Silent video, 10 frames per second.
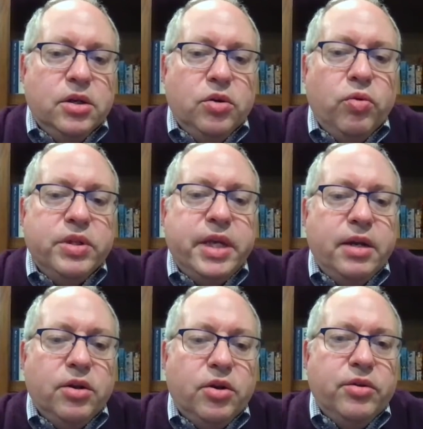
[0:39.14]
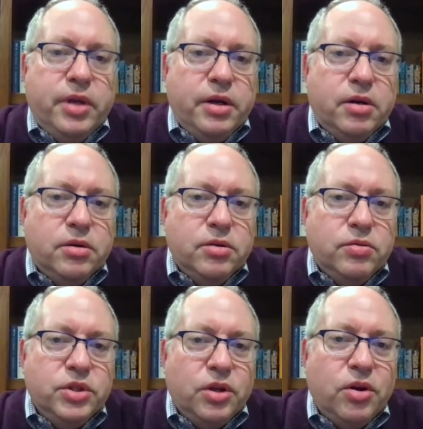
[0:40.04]
What they learned there
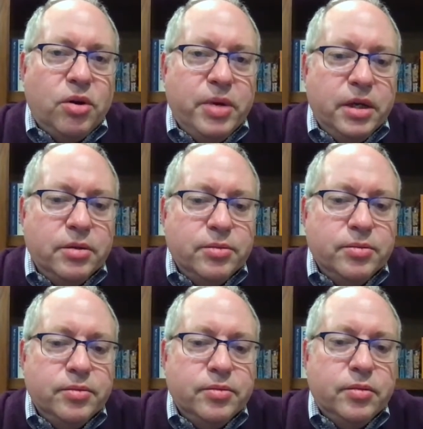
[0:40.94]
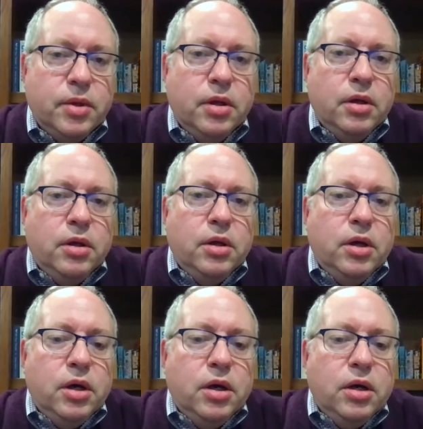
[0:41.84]
was alarming.
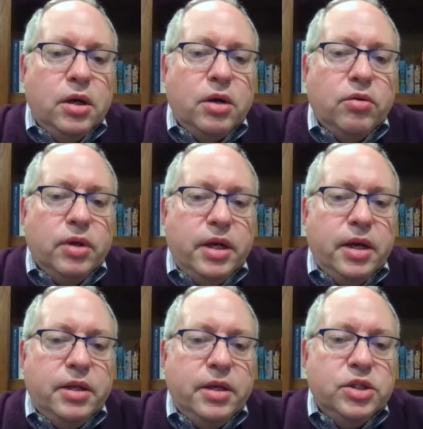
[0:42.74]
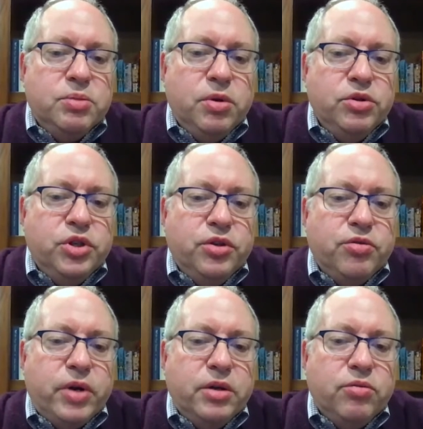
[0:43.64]
Not only had the explosion
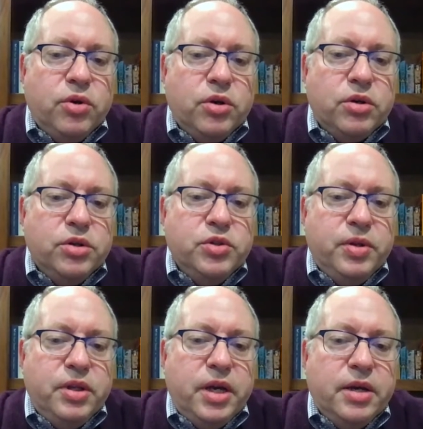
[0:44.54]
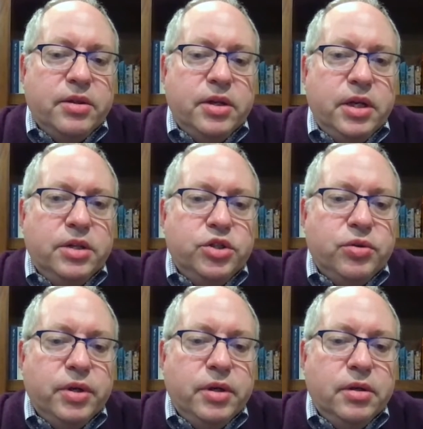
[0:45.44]
threatened workers with death and
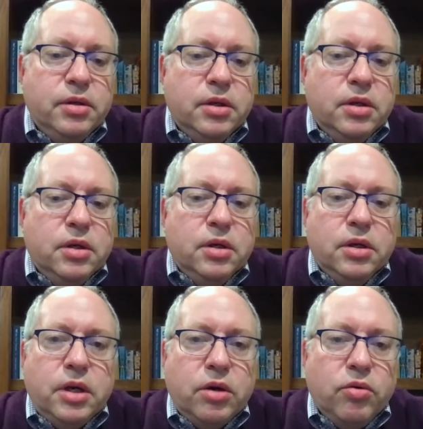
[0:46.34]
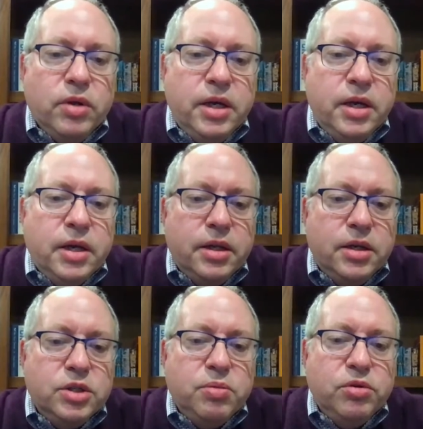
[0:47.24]
injury, not only had the
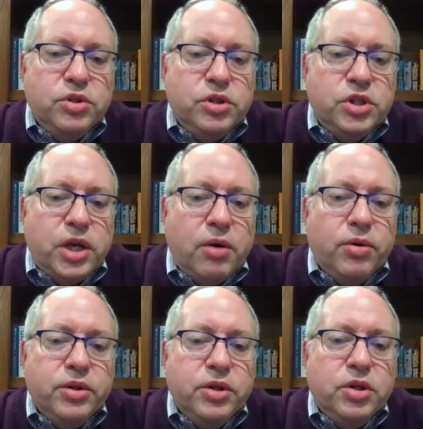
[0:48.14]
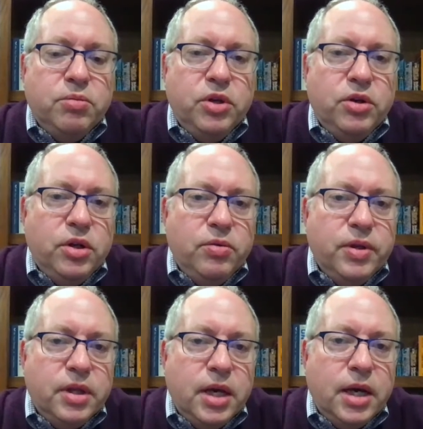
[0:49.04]
explosion showered the community
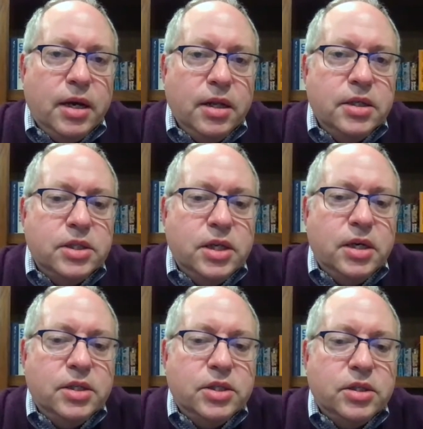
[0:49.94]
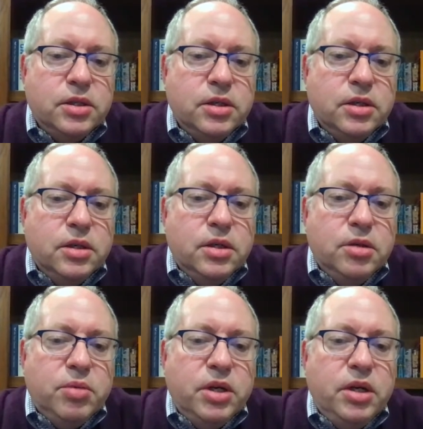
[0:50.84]
with catalyst dust,
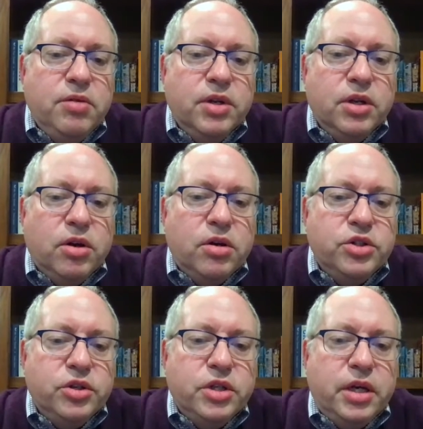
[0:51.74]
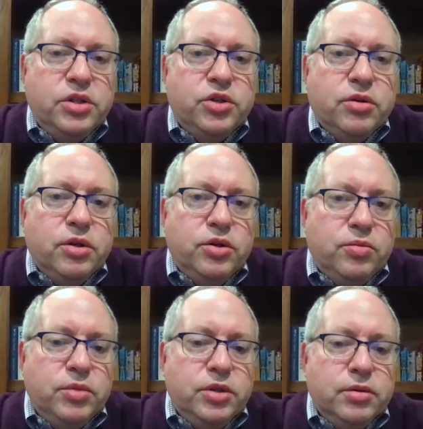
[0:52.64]
but an even larger danger loomed.